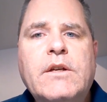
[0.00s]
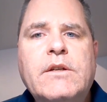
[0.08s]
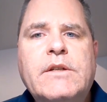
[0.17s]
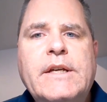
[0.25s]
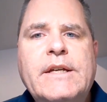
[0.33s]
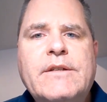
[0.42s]

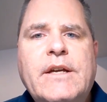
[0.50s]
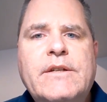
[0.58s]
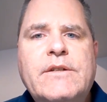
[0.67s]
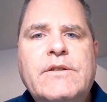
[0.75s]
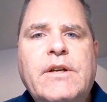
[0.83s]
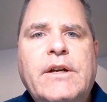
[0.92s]
See, he
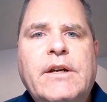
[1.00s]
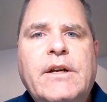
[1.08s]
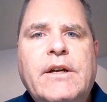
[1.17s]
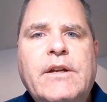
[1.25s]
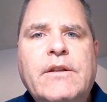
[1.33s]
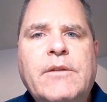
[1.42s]
says,
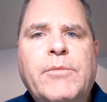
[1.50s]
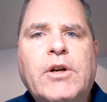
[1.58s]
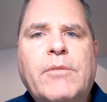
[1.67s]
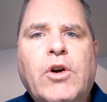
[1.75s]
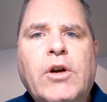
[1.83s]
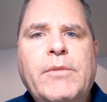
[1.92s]
the Book
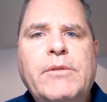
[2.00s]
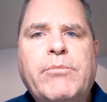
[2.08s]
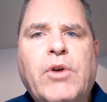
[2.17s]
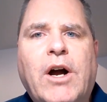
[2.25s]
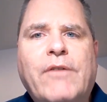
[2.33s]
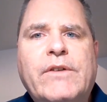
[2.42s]
of
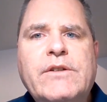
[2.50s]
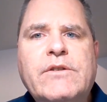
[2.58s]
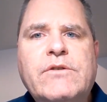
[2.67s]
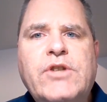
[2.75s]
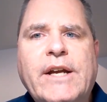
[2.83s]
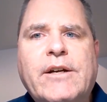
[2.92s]
Mormon prophet
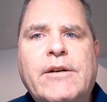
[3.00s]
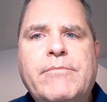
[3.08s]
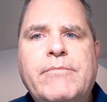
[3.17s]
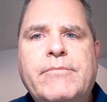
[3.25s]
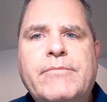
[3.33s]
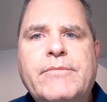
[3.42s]

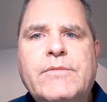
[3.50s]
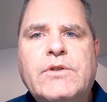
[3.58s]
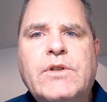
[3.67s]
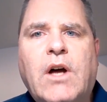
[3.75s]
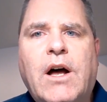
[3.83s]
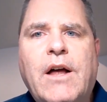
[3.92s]
Jacob
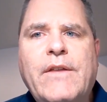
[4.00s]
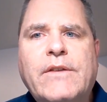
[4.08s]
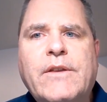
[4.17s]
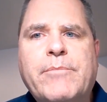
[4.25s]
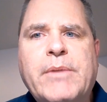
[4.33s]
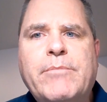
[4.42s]
saw
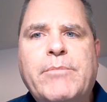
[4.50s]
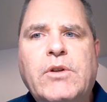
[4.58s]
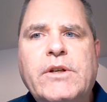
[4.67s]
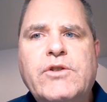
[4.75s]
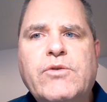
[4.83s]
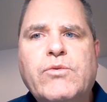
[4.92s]
that the
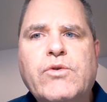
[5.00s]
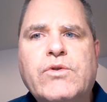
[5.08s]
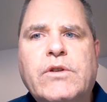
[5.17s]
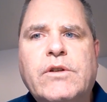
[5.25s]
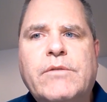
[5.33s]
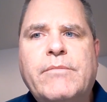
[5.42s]
people in
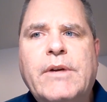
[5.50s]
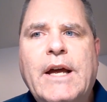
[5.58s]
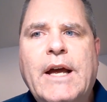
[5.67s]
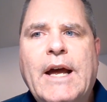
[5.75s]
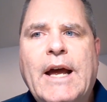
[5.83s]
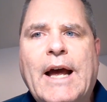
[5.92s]
Jerusalem
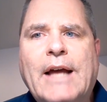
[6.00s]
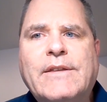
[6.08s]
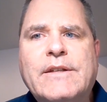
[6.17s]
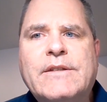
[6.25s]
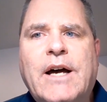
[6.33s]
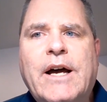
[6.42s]
at
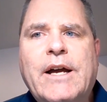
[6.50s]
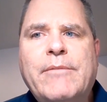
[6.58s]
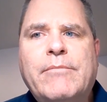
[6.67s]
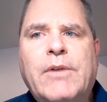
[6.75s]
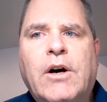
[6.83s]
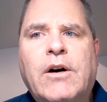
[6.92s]
the
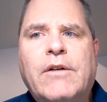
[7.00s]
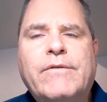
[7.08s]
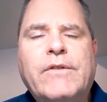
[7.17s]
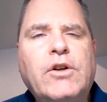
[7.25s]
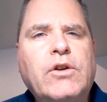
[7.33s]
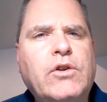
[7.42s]
time
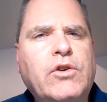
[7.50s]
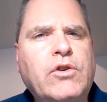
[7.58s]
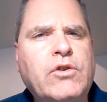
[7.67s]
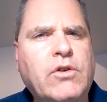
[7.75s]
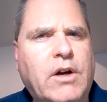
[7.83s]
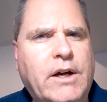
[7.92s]
of
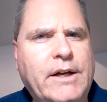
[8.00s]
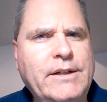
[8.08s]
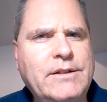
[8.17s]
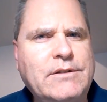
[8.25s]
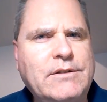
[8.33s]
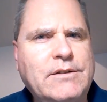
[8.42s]

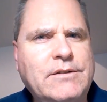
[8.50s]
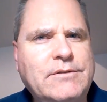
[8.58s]
Christ?